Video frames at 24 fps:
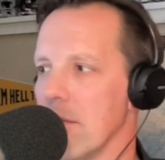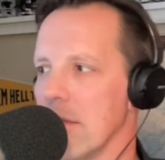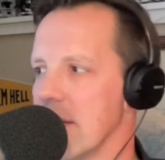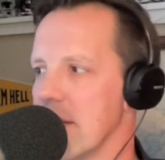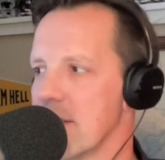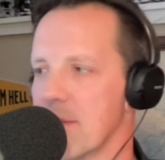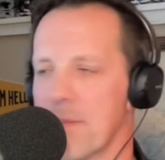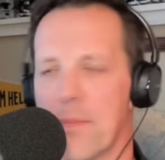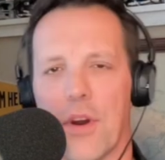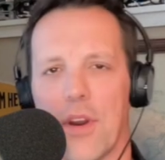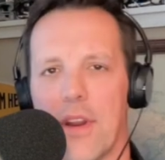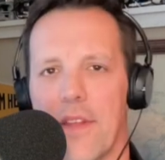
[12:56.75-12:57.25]

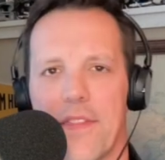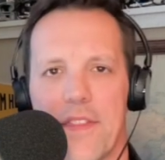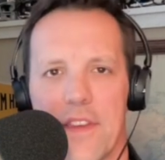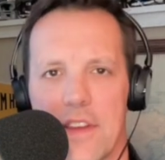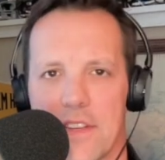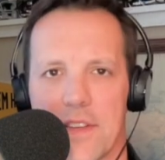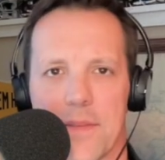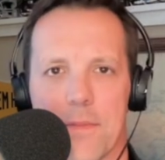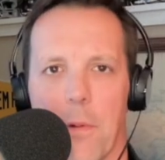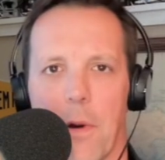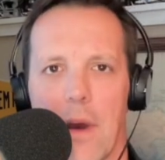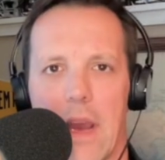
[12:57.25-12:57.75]
Let's put it
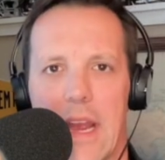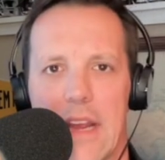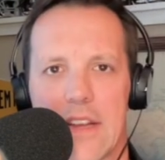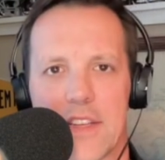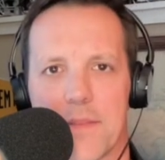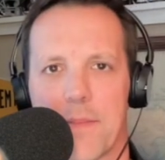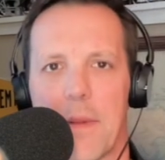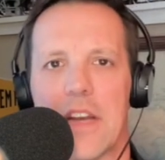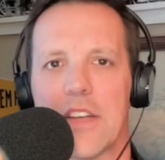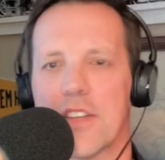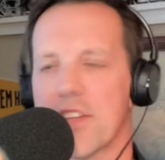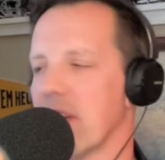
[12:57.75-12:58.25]
this way,
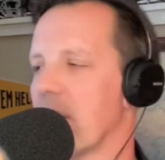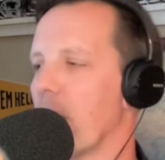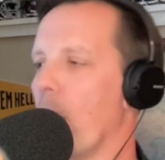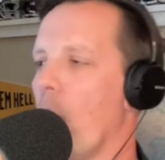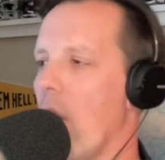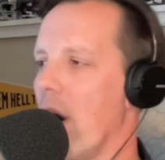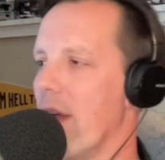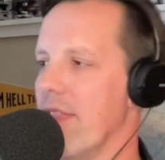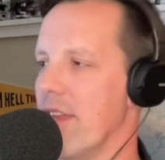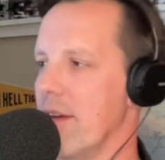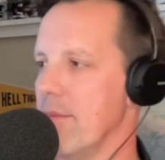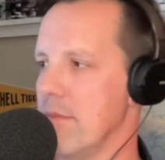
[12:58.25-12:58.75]
especially
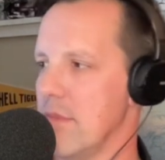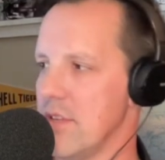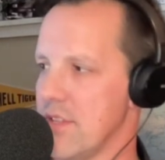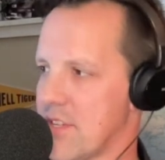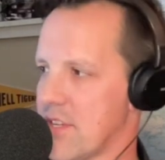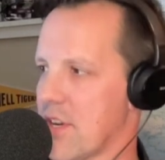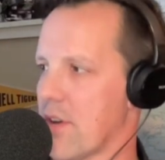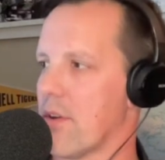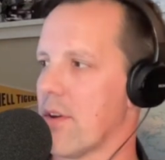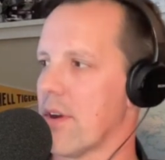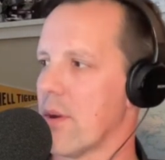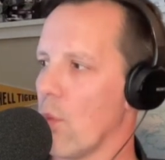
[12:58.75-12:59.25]
one that
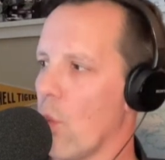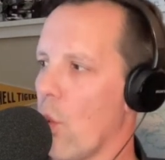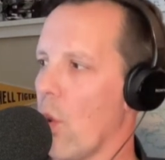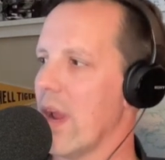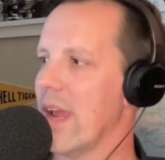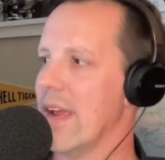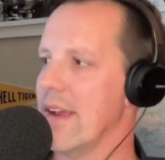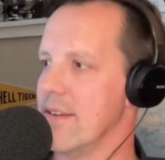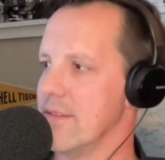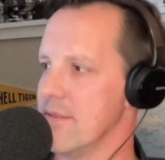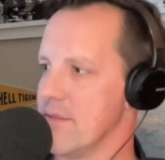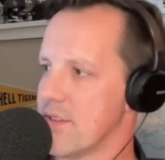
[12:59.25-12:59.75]
Missouri
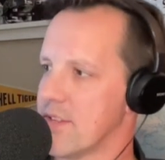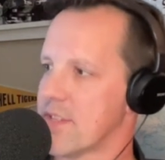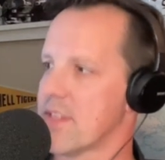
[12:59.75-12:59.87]
wins.